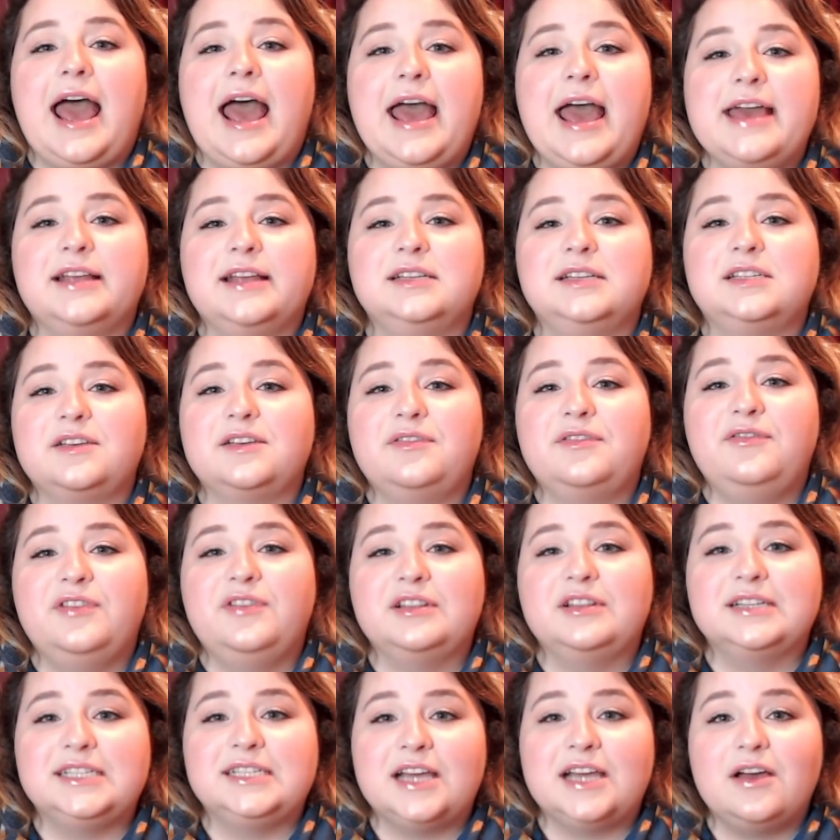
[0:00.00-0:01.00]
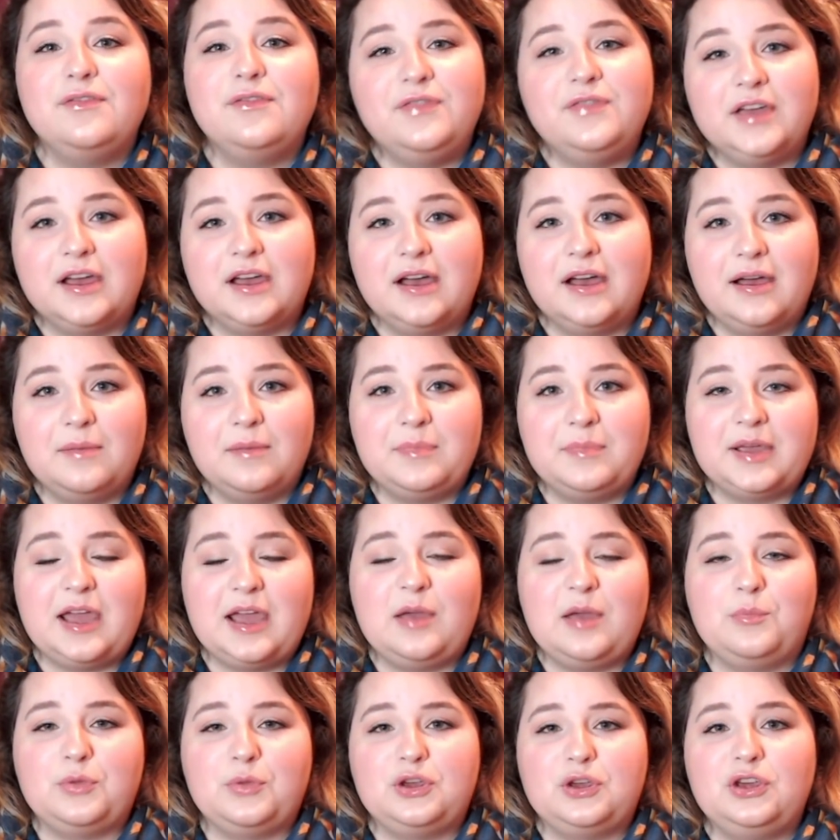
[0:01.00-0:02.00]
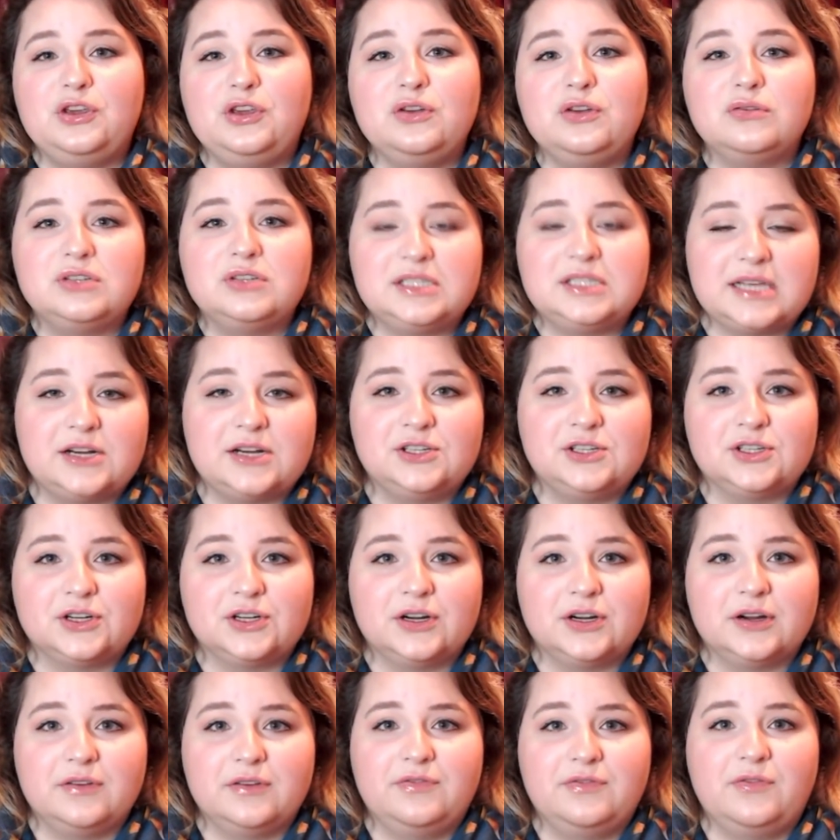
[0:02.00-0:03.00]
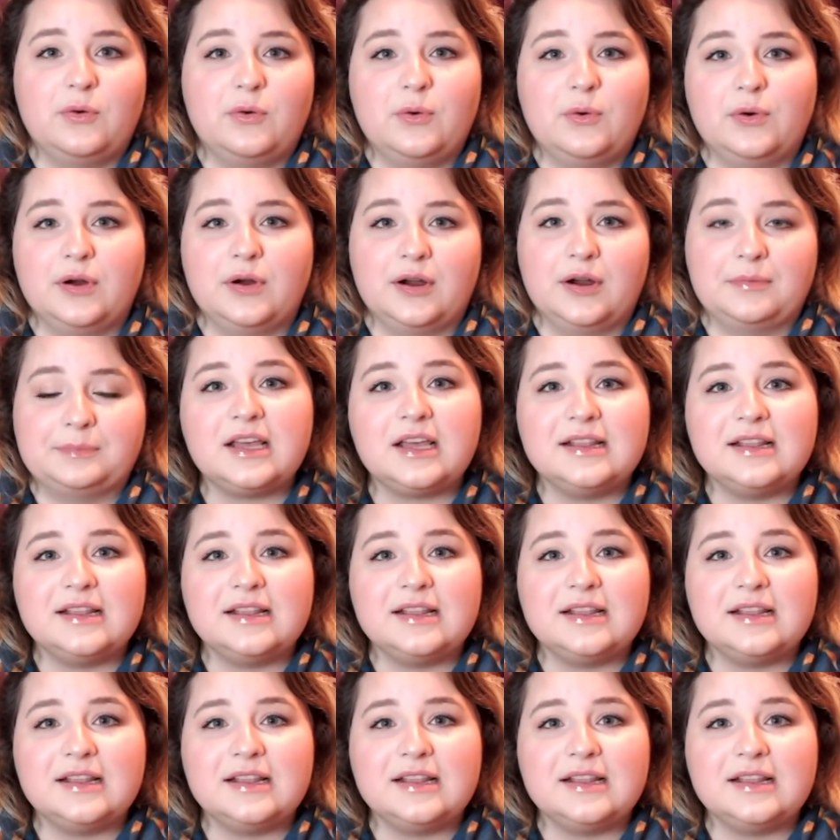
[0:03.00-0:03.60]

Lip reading: And Philadelphia became a huge center for